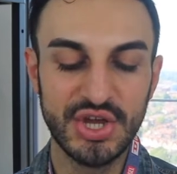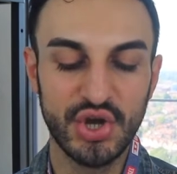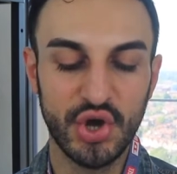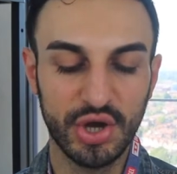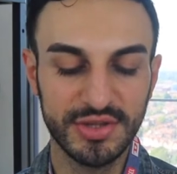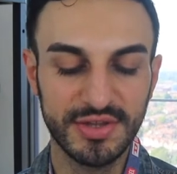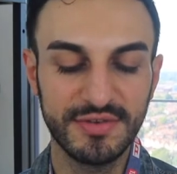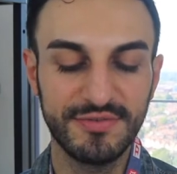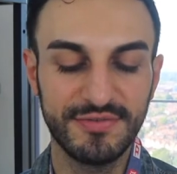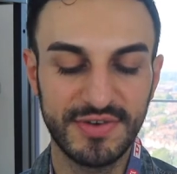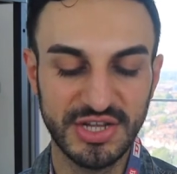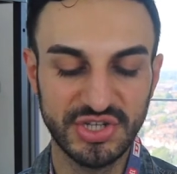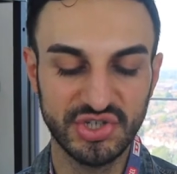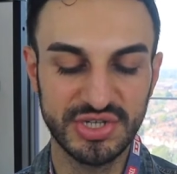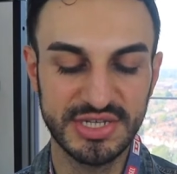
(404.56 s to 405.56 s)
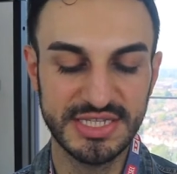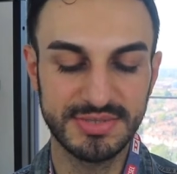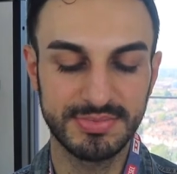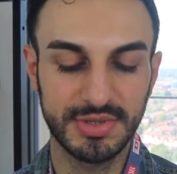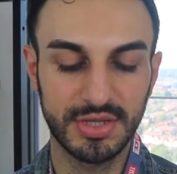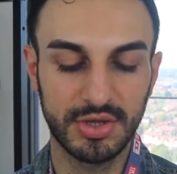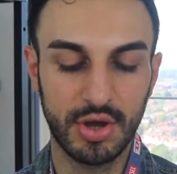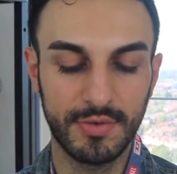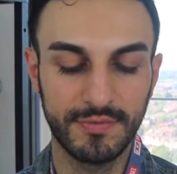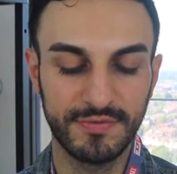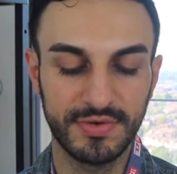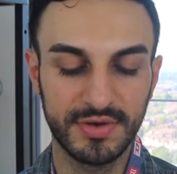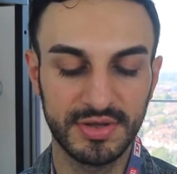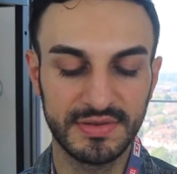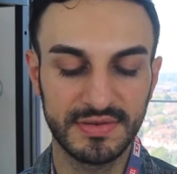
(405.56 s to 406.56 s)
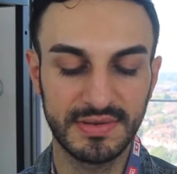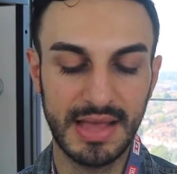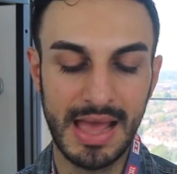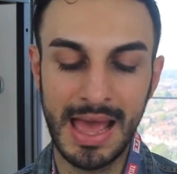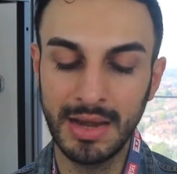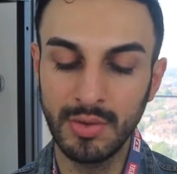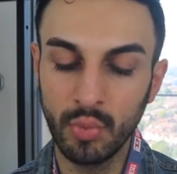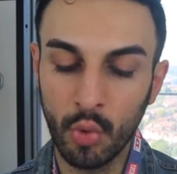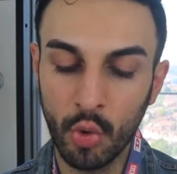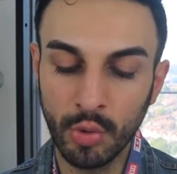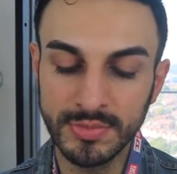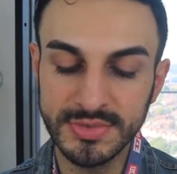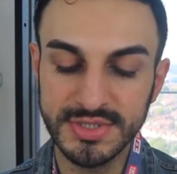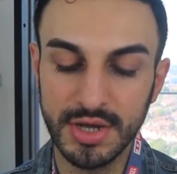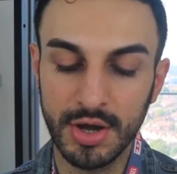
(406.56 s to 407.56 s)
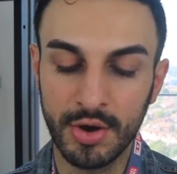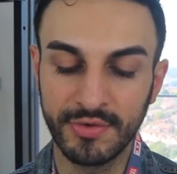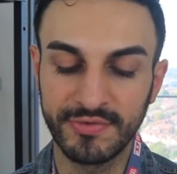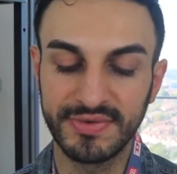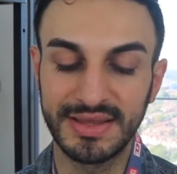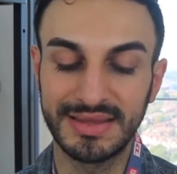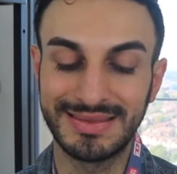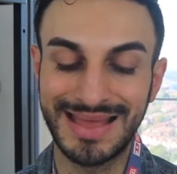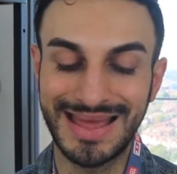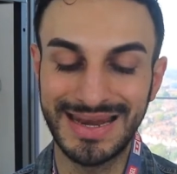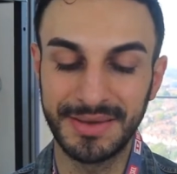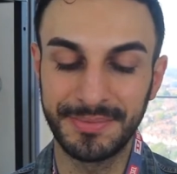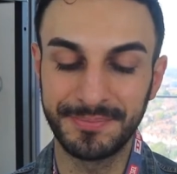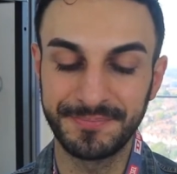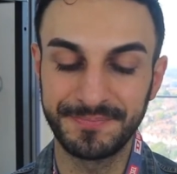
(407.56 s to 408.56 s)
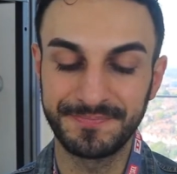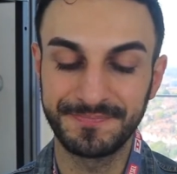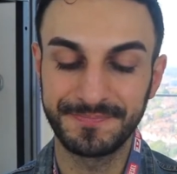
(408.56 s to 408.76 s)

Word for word: Cotton freshness with the comfort and warmth of denim.